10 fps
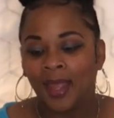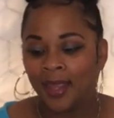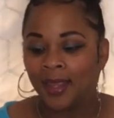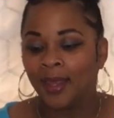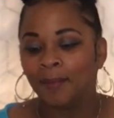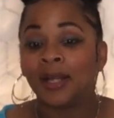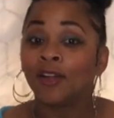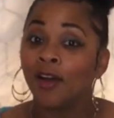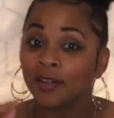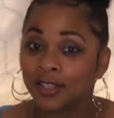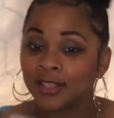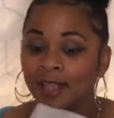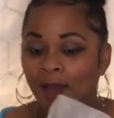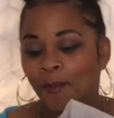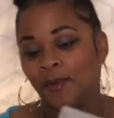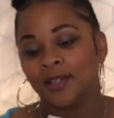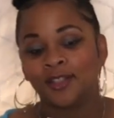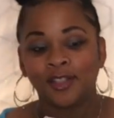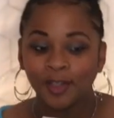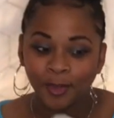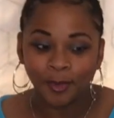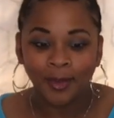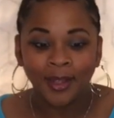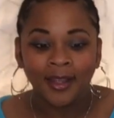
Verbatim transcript: And my daughter just got one too.